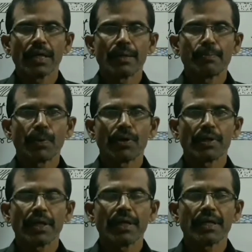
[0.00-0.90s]

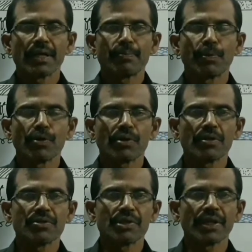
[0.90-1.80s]
important
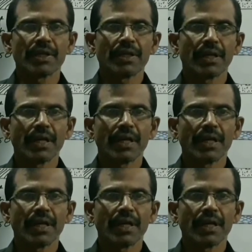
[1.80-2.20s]
reporter gene